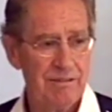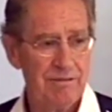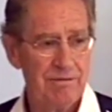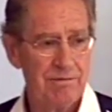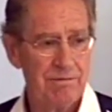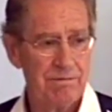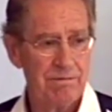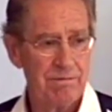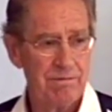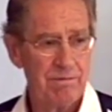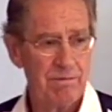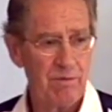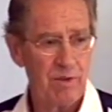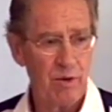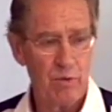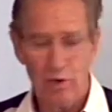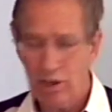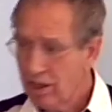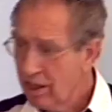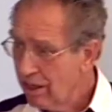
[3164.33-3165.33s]

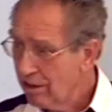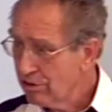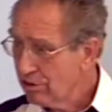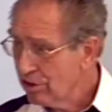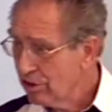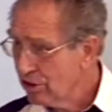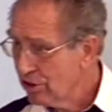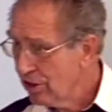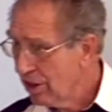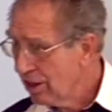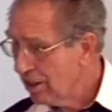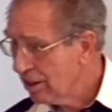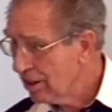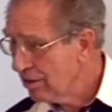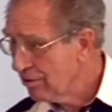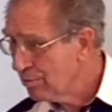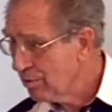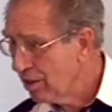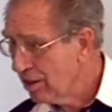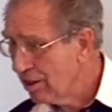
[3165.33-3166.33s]
Without the shedding of
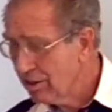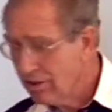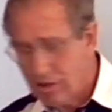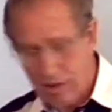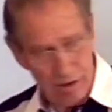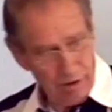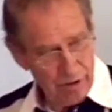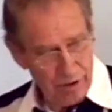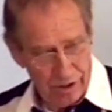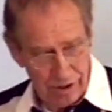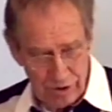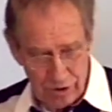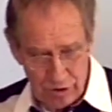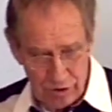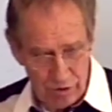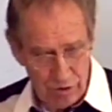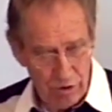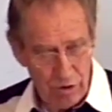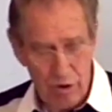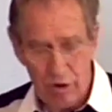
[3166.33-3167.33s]
blood, there is no
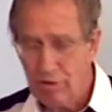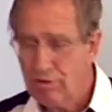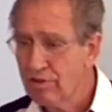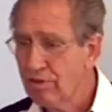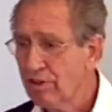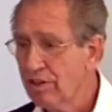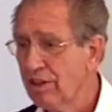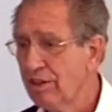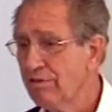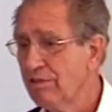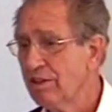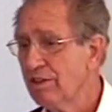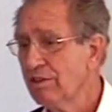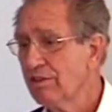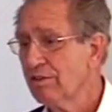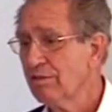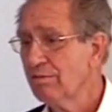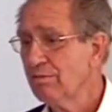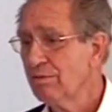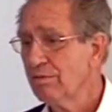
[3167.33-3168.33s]
forgiveness.
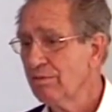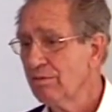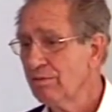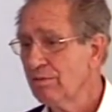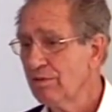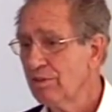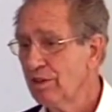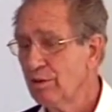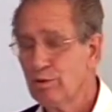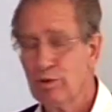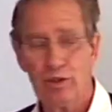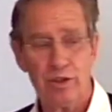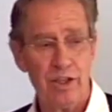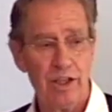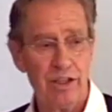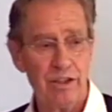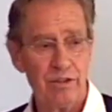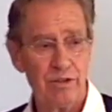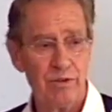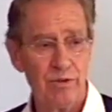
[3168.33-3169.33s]
Hebrews 9,
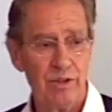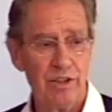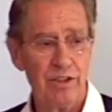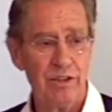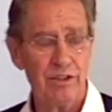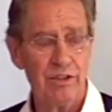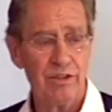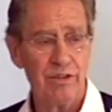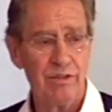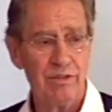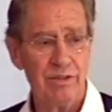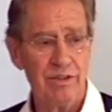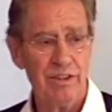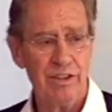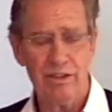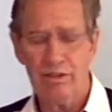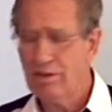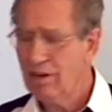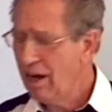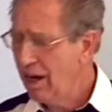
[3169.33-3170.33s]
22. You
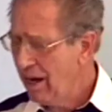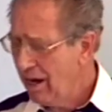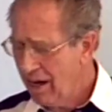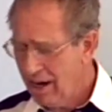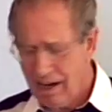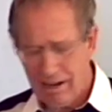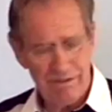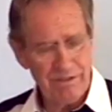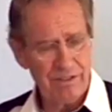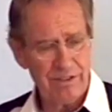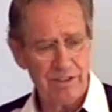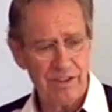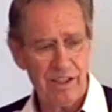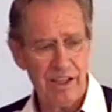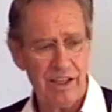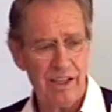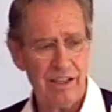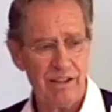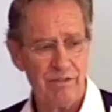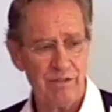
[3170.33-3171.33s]
have to have
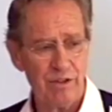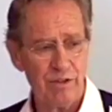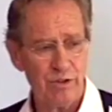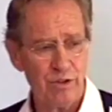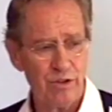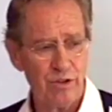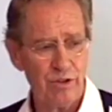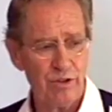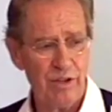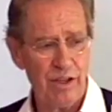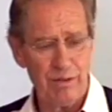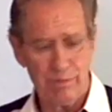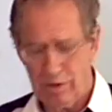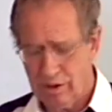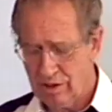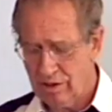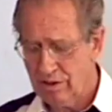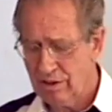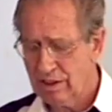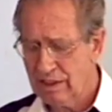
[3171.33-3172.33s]
those two absolutes.
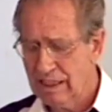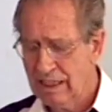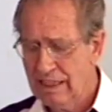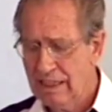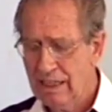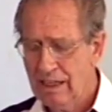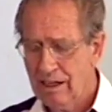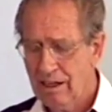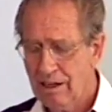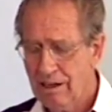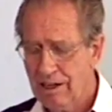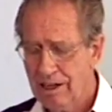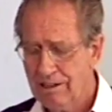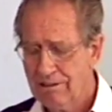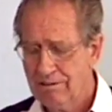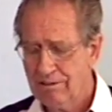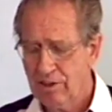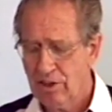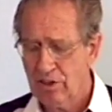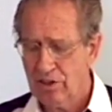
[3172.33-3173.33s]
All right, now
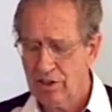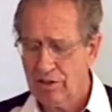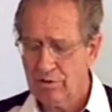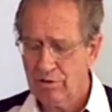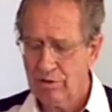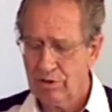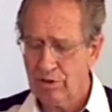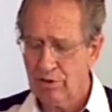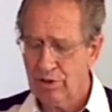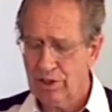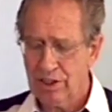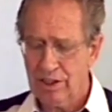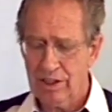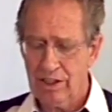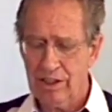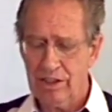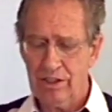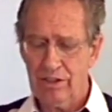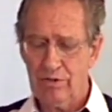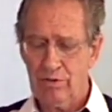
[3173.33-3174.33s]
then, going on in
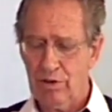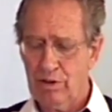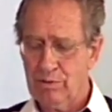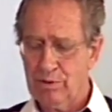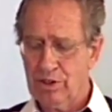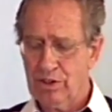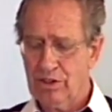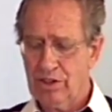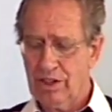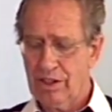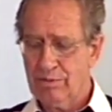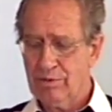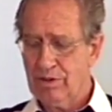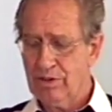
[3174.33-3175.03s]
Romans chapter 3.